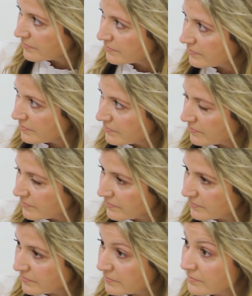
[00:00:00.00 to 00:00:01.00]

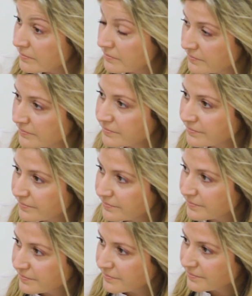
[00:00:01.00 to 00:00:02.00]

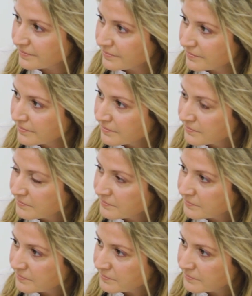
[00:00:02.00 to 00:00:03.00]

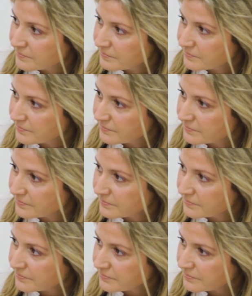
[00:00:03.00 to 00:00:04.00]

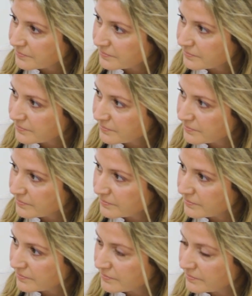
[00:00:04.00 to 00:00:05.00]

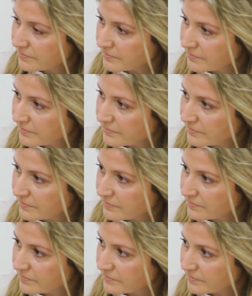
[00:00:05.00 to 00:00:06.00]

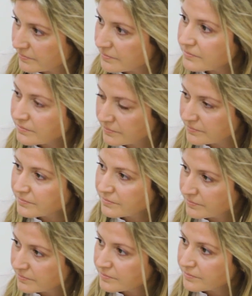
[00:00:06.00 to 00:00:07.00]

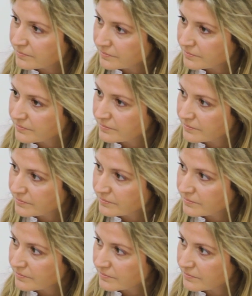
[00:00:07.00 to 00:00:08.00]
[no speech]